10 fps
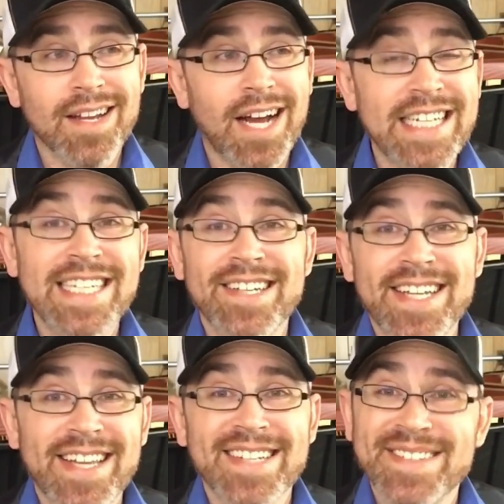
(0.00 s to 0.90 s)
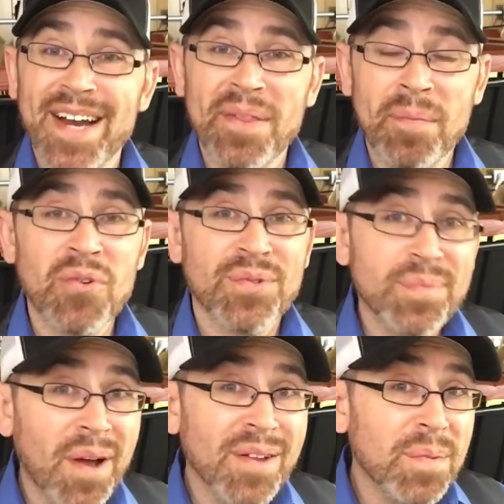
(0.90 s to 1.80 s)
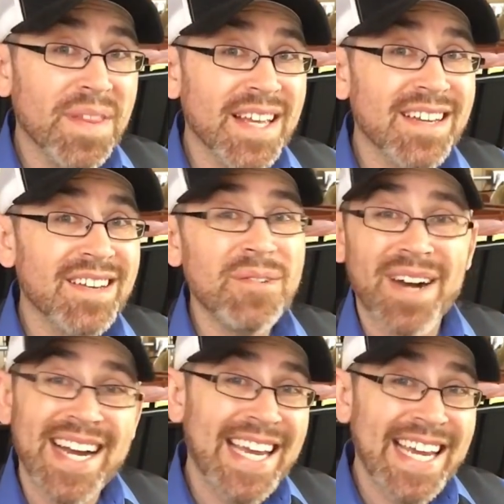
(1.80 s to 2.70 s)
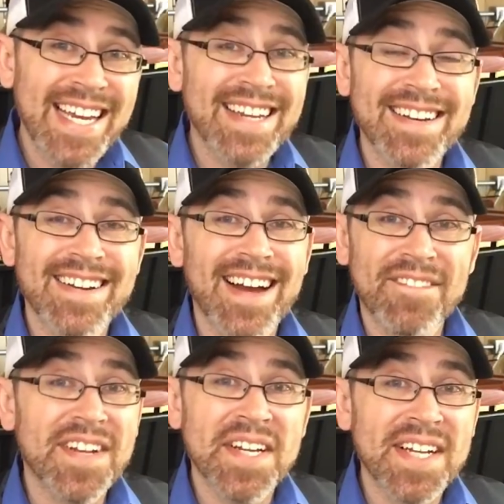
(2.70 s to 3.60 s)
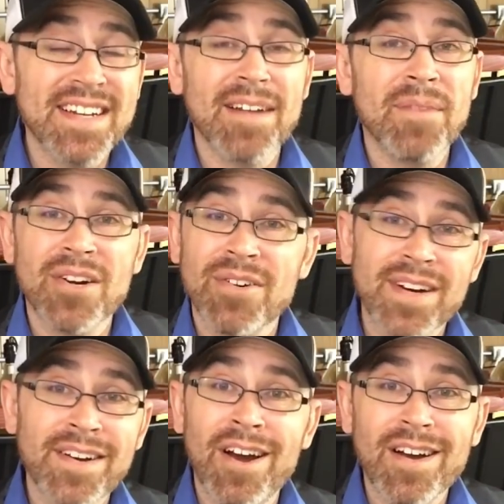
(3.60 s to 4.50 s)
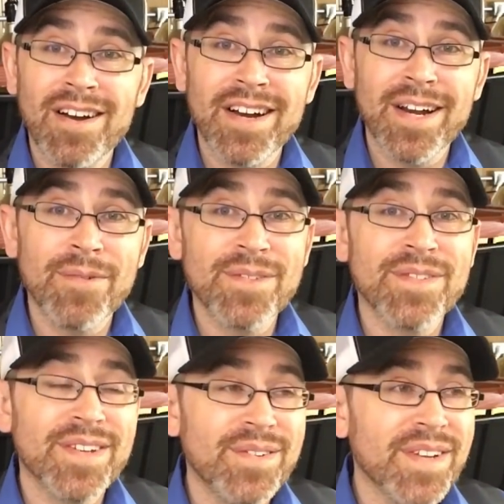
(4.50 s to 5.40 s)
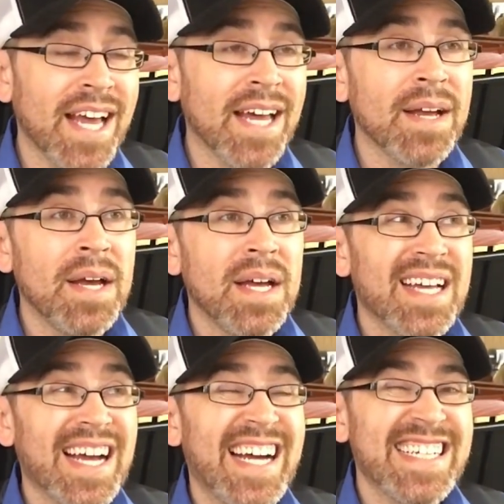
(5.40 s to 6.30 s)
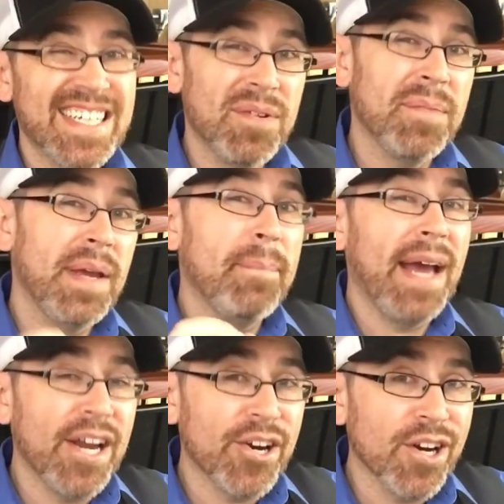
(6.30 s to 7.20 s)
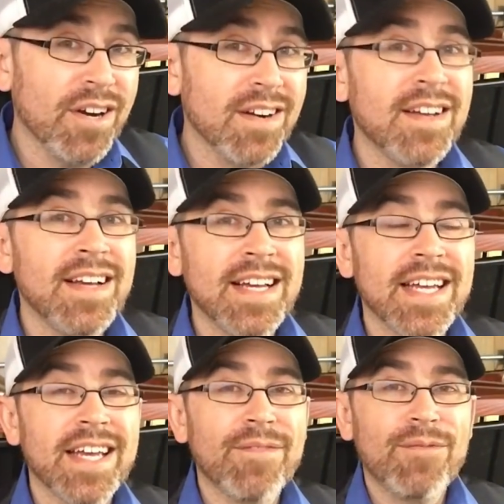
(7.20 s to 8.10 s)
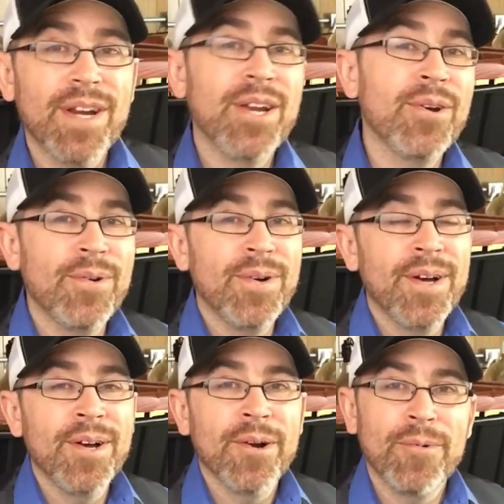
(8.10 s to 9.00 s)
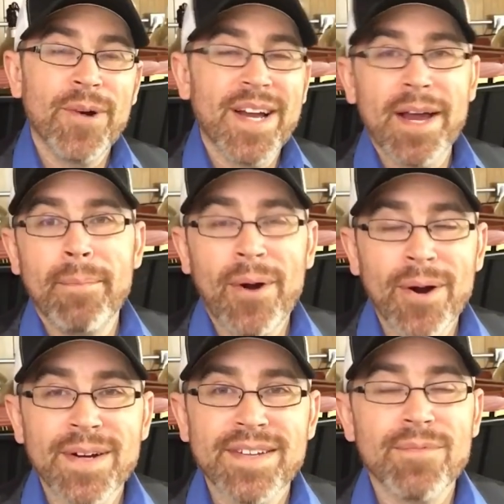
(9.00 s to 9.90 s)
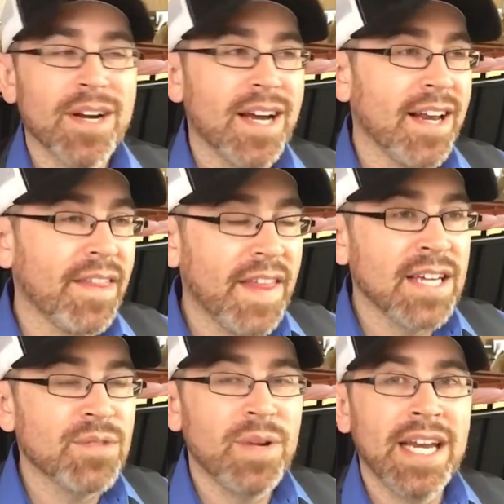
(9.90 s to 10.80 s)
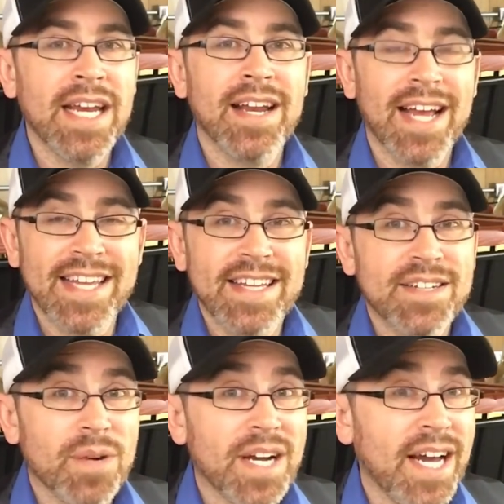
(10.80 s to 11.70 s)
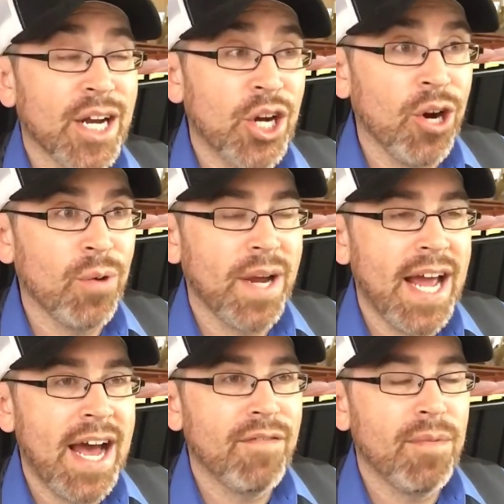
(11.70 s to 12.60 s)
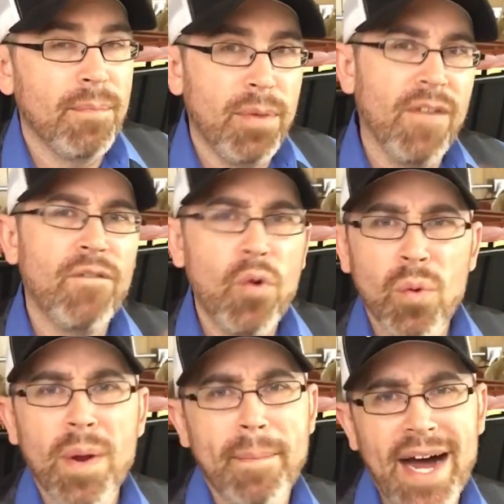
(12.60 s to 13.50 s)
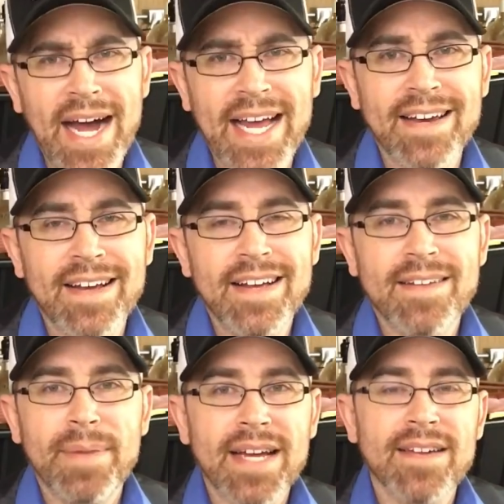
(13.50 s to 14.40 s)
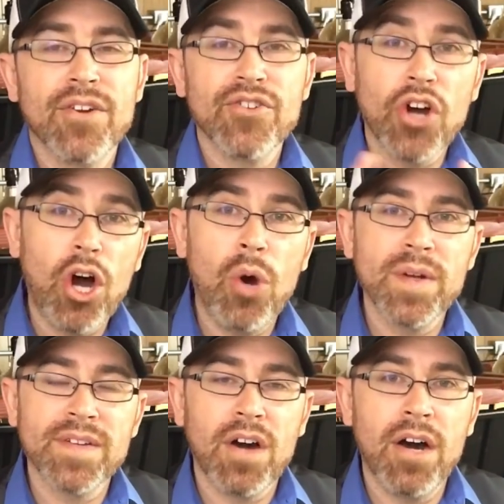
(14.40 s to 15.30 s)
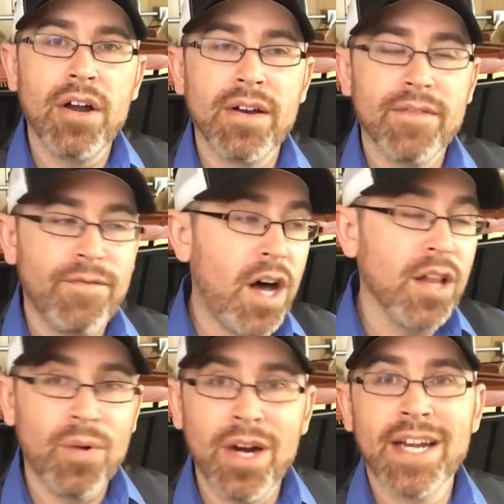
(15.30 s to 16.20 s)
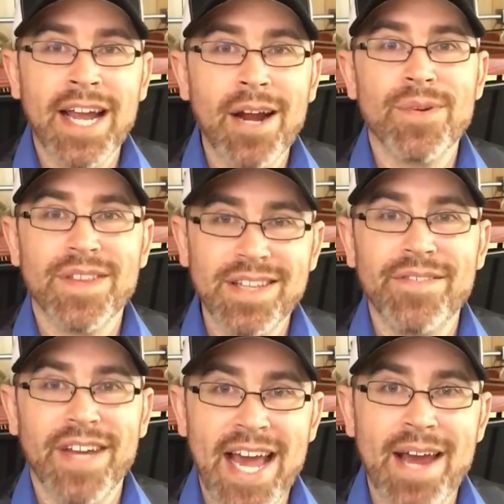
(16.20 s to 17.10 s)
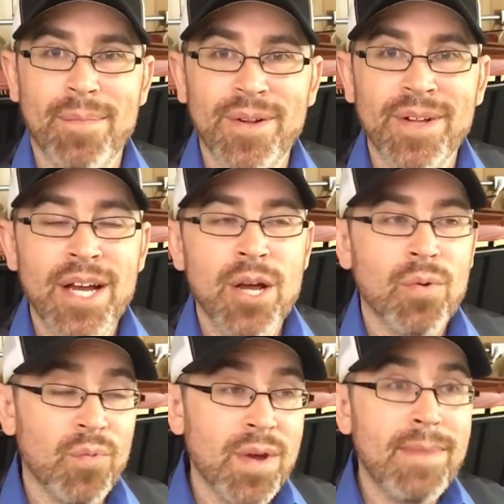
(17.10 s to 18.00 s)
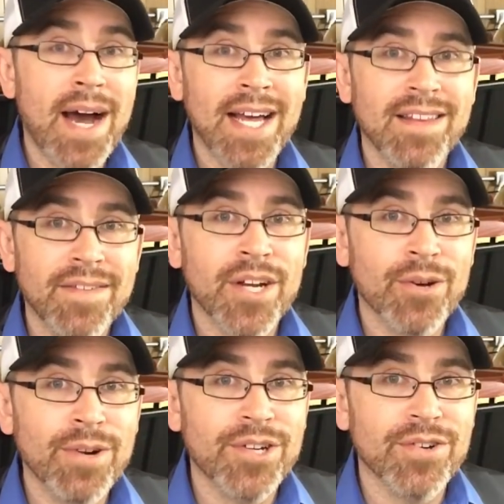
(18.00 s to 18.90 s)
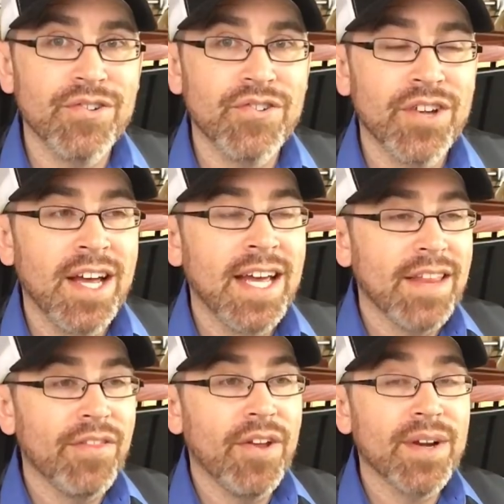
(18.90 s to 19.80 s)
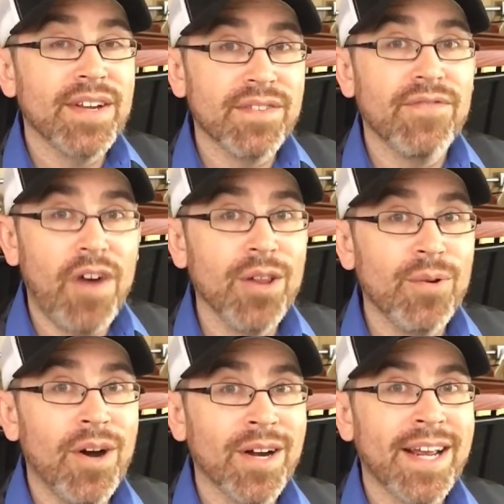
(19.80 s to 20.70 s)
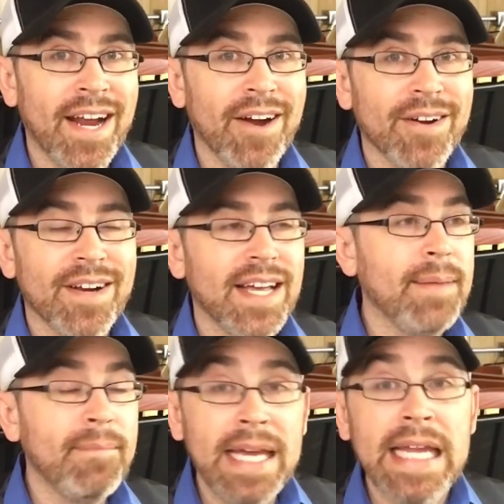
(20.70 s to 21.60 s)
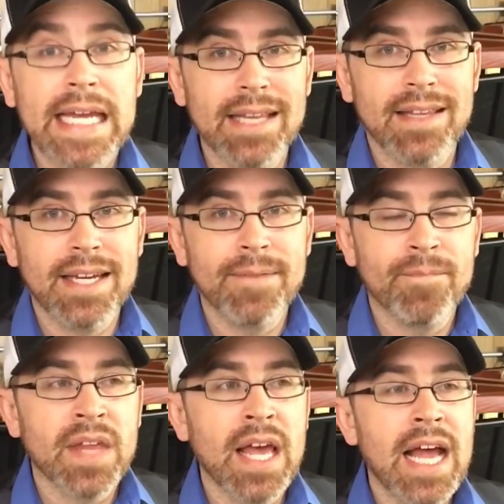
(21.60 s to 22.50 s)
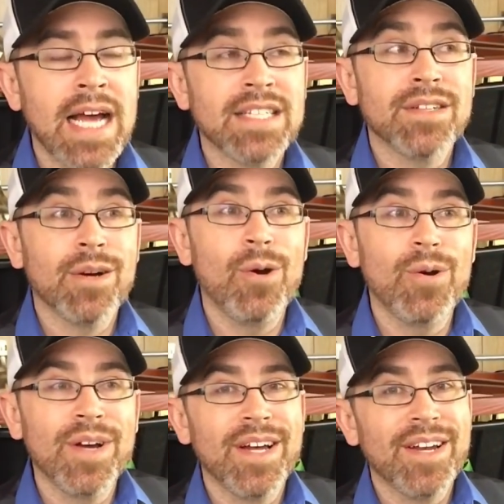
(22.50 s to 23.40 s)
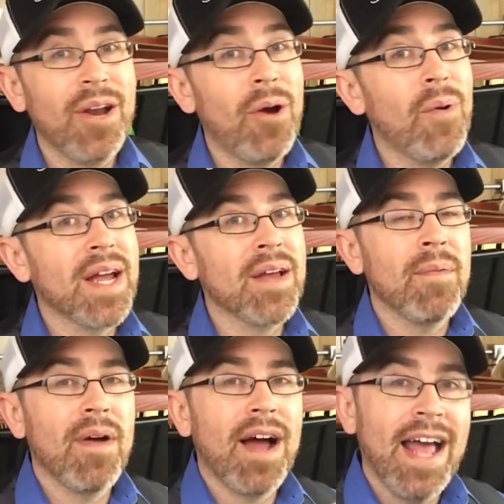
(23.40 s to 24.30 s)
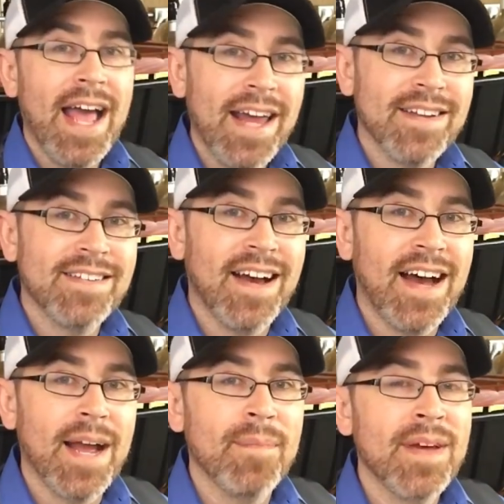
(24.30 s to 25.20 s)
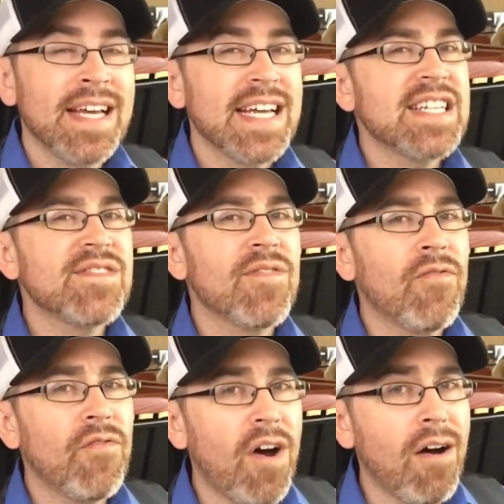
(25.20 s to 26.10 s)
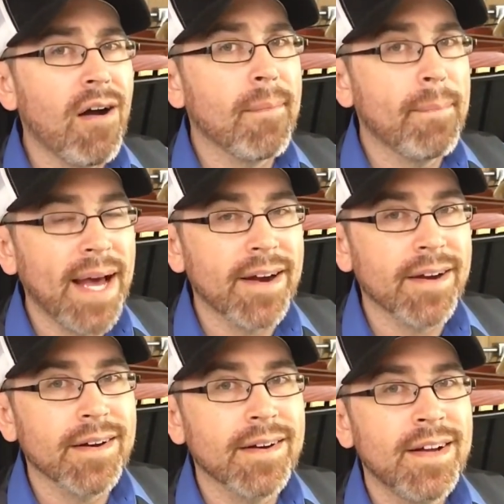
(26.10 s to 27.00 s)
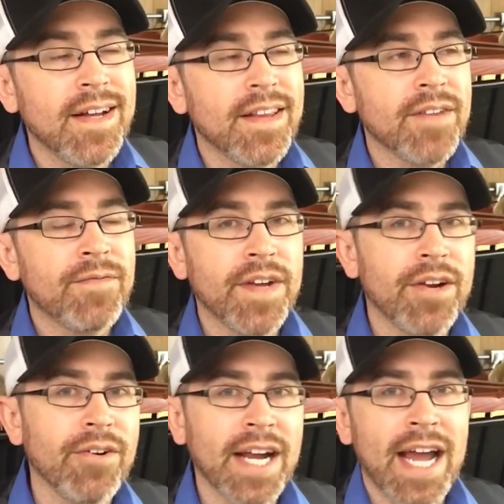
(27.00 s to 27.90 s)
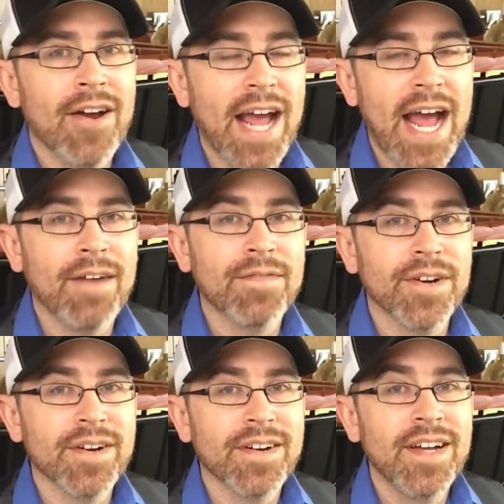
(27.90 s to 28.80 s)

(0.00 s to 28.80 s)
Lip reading: Ideally, that's not the most responsible thing to do. I get it. I've done it. I'm not trying to knock on anyone who's doing that. It would be better if we knew what kind of parts, what kind of things we needed, at least what kind of car we have before we buy it, because there's always follow-on care with a living animal. When we buy living creatures, there is follow-on care immediately. And so knowing ahead of time is far better than figuring out after.